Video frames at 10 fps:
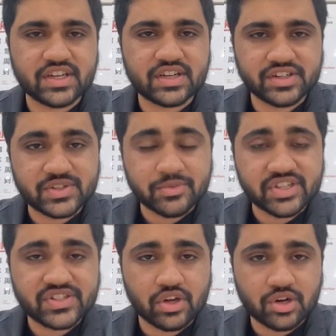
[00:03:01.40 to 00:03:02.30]

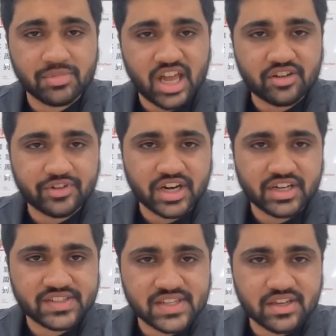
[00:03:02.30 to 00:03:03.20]
Christmas or a Black Friday
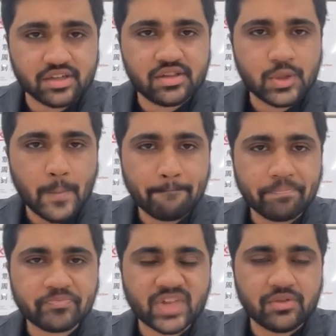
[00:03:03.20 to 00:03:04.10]
sale,
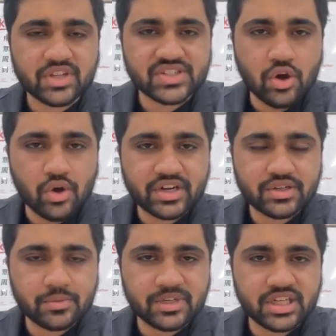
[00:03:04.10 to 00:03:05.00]
there's going
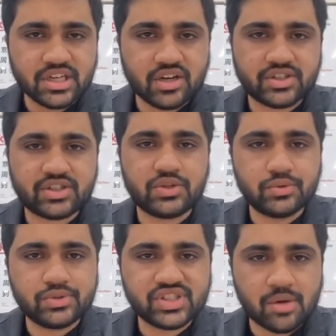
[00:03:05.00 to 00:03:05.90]
to be a
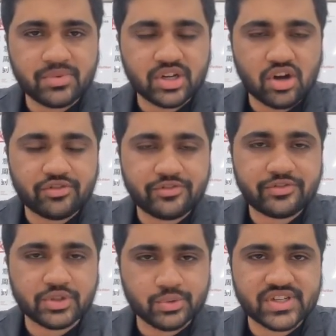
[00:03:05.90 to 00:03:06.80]
huge number of
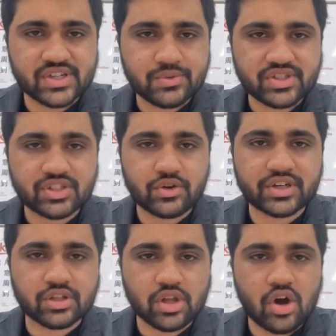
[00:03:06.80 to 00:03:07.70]
users which are going
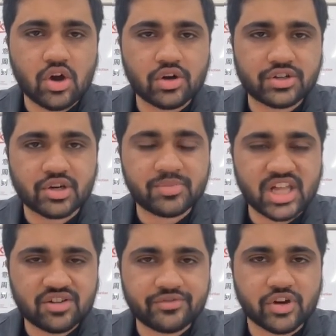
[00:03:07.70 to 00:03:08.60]
to log on to your
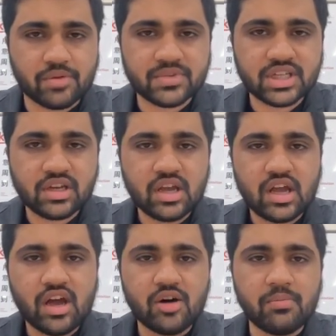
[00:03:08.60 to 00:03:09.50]
platform.
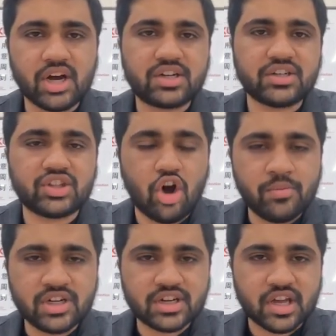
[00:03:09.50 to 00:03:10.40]
But in
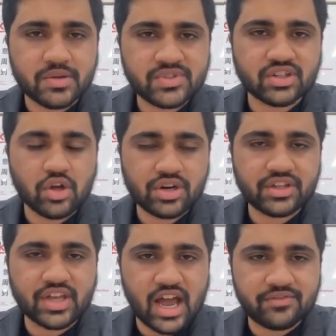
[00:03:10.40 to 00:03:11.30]
normal times, you're not going
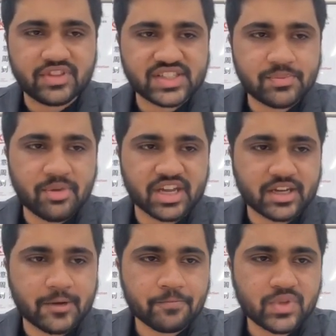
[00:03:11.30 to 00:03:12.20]
to have that spike.